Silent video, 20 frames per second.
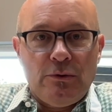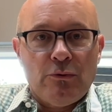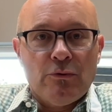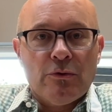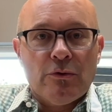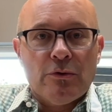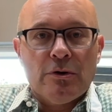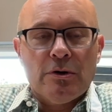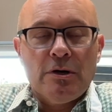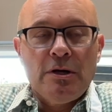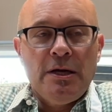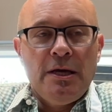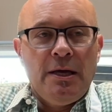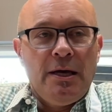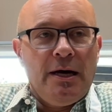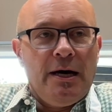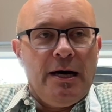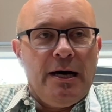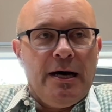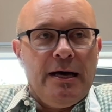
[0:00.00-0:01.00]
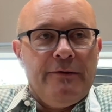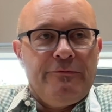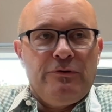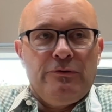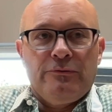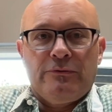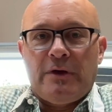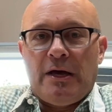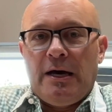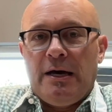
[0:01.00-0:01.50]
or if
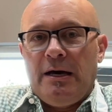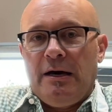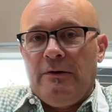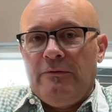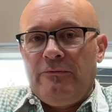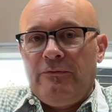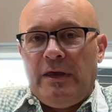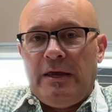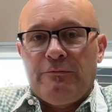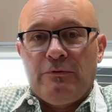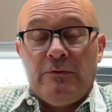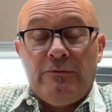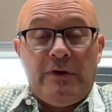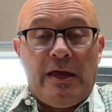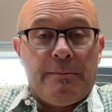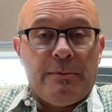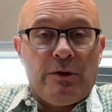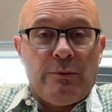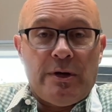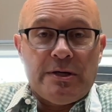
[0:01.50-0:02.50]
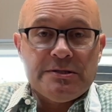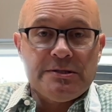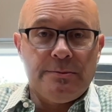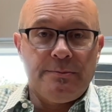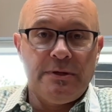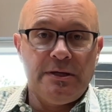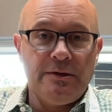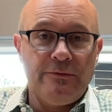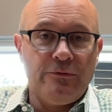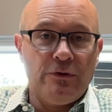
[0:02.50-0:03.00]
you've got a favorite family
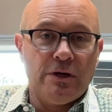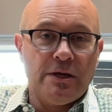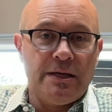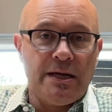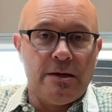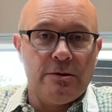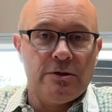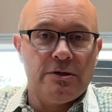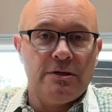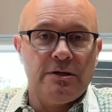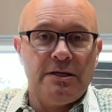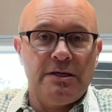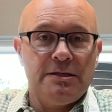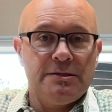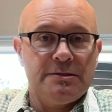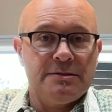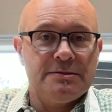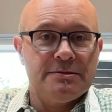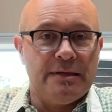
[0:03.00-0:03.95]
recipe for cutout cookies,